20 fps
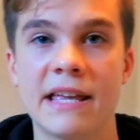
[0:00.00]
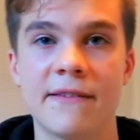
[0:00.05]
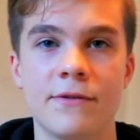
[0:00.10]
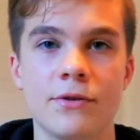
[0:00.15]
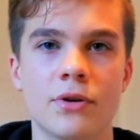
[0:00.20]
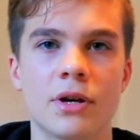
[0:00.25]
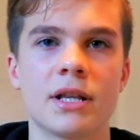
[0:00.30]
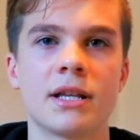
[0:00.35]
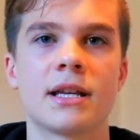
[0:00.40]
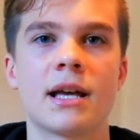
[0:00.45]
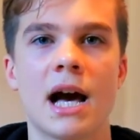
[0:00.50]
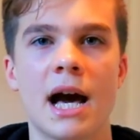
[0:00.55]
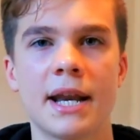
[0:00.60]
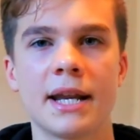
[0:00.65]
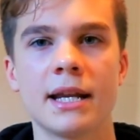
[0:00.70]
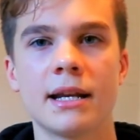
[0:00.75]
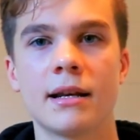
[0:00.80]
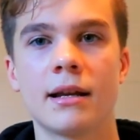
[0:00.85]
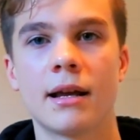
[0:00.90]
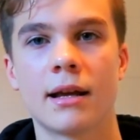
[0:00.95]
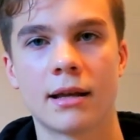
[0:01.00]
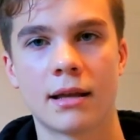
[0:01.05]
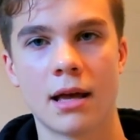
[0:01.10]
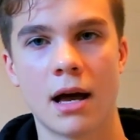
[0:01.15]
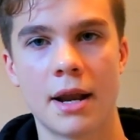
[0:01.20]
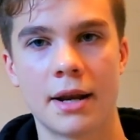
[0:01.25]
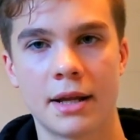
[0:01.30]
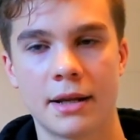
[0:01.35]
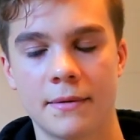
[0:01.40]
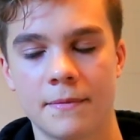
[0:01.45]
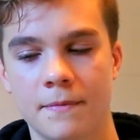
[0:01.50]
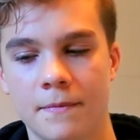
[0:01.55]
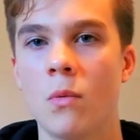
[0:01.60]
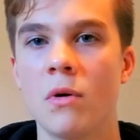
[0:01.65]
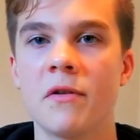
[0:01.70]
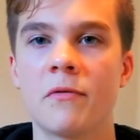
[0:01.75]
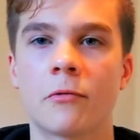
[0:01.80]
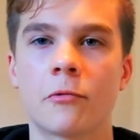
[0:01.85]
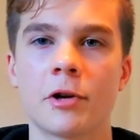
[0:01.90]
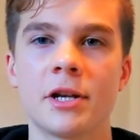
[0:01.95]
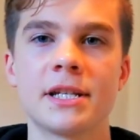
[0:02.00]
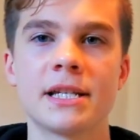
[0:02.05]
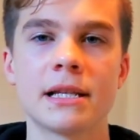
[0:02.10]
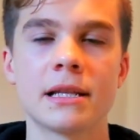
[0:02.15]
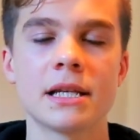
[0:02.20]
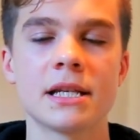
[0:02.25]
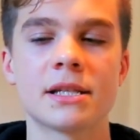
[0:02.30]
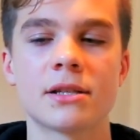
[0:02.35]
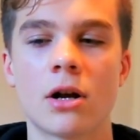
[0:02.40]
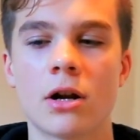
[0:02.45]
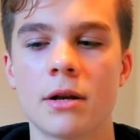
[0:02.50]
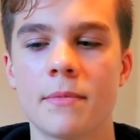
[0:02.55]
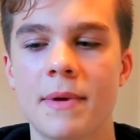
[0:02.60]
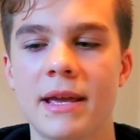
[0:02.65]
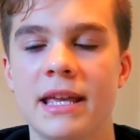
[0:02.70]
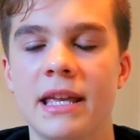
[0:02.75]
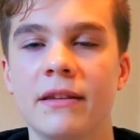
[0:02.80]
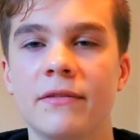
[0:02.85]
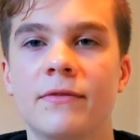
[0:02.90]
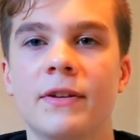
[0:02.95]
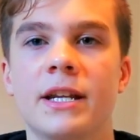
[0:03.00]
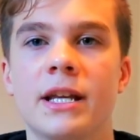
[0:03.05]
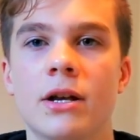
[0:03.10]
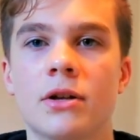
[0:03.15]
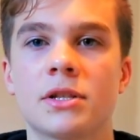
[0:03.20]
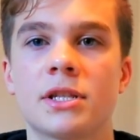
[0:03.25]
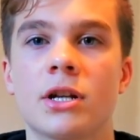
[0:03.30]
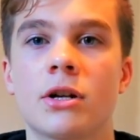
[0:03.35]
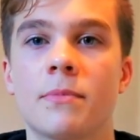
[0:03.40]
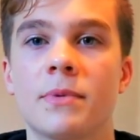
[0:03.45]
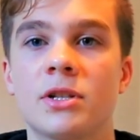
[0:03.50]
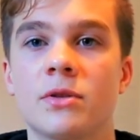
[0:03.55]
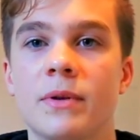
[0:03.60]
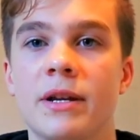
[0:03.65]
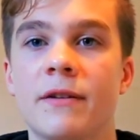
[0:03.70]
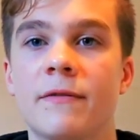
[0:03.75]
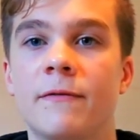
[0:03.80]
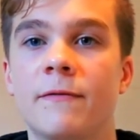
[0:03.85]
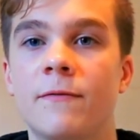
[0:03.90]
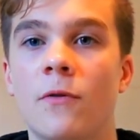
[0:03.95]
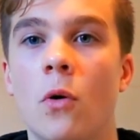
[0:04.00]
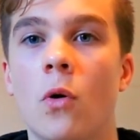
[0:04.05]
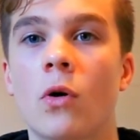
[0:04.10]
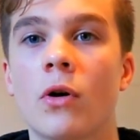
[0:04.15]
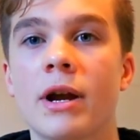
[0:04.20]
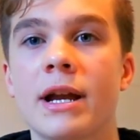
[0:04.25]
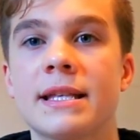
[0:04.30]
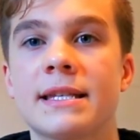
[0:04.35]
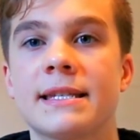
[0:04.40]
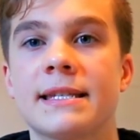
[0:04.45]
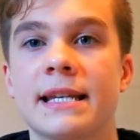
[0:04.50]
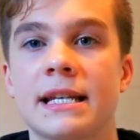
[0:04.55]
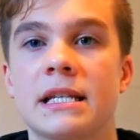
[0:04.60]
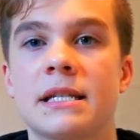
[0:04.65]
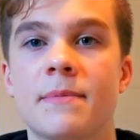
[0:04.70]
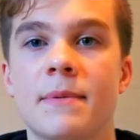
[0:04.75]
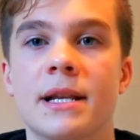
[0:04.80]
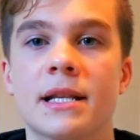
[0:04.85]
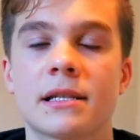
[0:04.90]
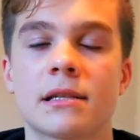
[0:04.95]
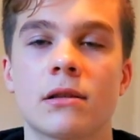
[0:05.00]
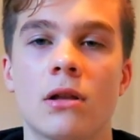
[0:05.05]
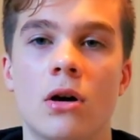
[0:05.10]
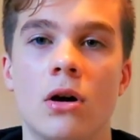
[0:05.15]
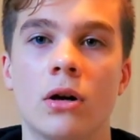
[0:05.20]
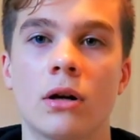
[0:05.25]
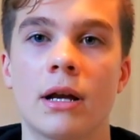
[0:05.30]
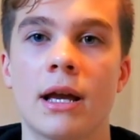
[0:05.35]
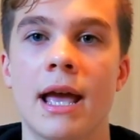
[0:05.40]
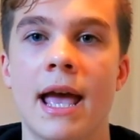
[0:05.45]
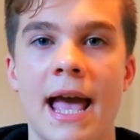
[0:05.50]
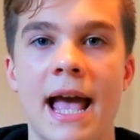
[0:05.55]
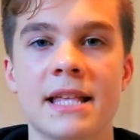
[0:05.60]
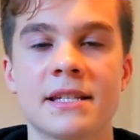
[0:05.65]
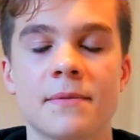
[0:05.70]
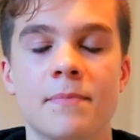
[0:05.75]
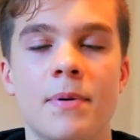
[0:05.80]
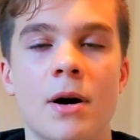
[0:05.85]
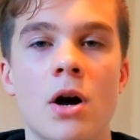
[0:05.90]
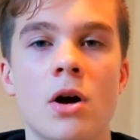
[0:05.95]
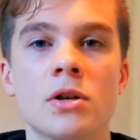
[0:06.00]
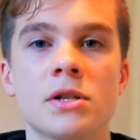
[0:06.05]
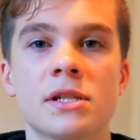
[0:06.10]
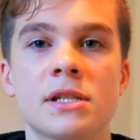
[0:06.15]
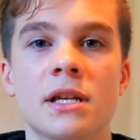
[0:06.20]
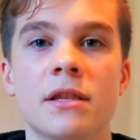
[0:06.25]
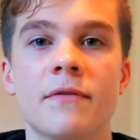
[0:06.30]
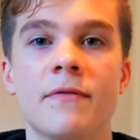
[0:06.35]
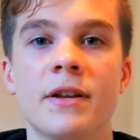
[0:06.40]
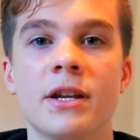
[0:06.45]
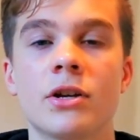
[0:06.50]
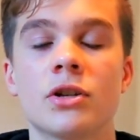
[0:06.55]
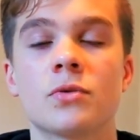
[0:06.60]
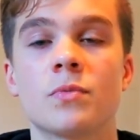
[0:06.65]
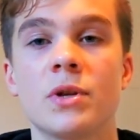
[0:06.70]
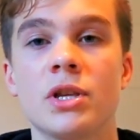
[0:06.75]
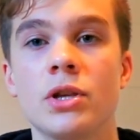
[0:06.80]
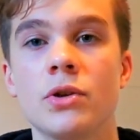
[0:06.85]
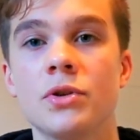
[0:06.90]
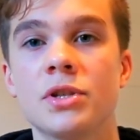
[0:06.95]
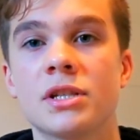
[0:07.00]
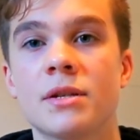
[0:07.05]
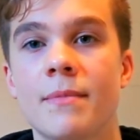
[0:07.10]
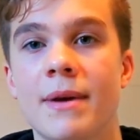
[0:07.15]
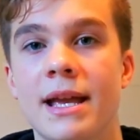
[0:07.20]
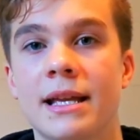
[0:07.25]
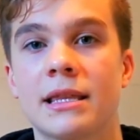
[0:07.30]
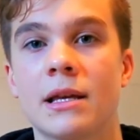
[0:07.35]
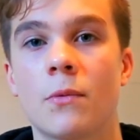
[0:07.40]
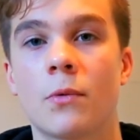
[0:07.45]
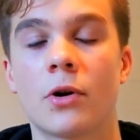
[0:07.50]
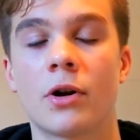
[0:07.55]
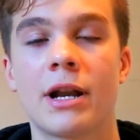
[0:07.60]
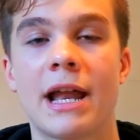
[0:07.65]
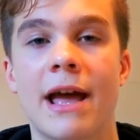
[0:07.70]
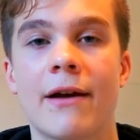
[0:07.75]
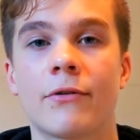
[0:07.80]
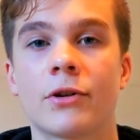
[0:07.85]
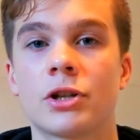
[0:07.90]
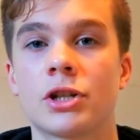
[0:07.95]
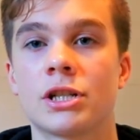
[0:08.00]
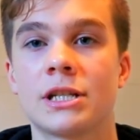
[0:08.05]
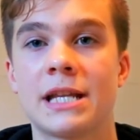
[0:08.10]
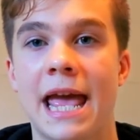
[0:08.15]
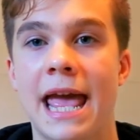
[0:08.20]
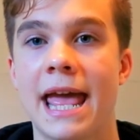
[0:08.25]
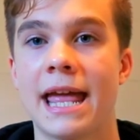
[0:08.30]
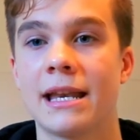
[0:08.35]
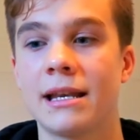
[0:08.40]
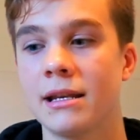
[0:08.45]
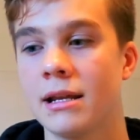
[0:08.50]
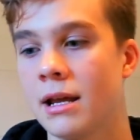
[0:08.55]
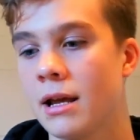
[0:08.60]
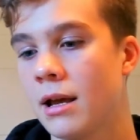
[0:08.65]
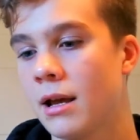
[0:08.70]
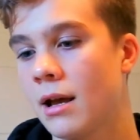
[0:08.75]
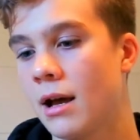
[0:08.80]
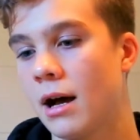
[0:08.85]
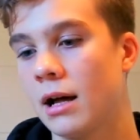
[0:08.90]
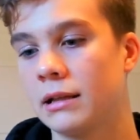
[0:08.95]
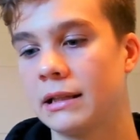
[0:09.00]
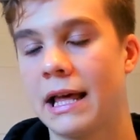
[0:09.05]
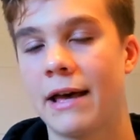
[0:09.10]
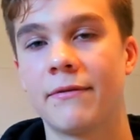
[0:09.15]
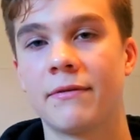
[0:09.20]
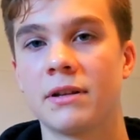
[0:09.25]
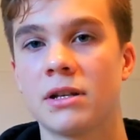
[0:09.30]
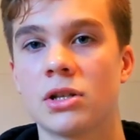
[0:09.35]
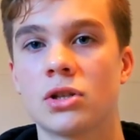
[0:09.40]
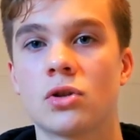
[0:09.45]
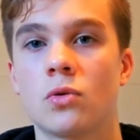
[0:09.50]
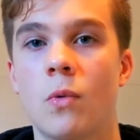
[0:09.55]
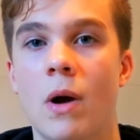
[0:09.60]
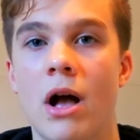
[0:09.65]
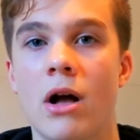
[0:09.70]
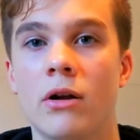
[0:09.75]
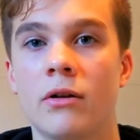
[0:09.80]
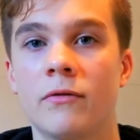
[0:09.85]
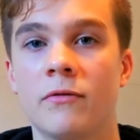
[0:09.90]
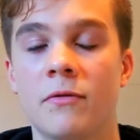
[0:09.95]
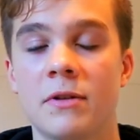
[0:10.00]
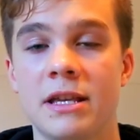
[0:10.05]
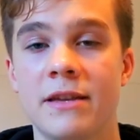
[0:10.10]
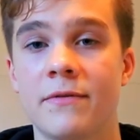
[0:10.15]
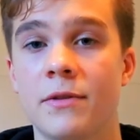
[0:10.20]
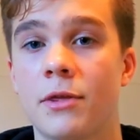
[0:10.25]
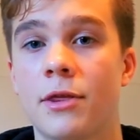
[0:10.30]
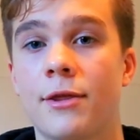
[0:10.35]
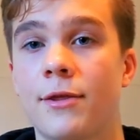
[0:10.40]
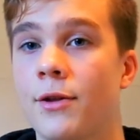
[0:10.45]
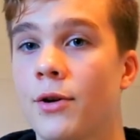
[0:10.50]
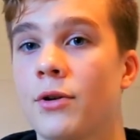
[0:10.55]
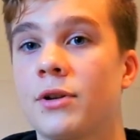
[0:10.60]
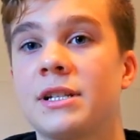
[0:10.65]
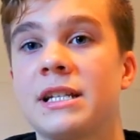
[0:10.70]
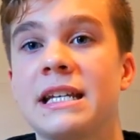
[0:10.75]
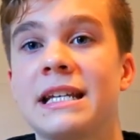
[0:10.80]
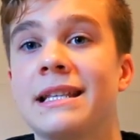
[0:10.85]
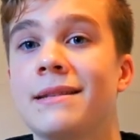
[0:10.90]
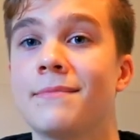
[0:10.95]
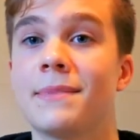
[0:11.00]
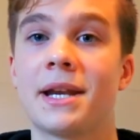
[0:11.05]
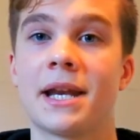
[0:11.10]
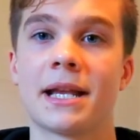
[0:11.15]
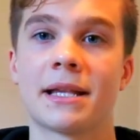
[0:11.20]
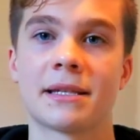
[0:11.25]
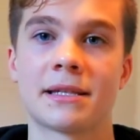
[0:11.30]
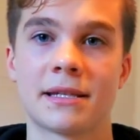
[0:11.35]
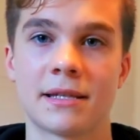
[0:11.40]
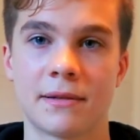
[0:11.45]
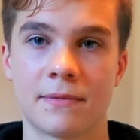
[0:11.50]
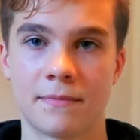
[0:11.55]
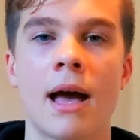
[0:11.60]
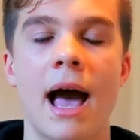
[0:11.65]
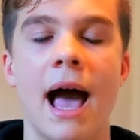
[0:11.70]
If you can cut it, cut it. We've recently started making videos that are between 4 and 6 minutes long, as opposed to the videos we used to make that were an average 10, 11, 12, even 13 minutes.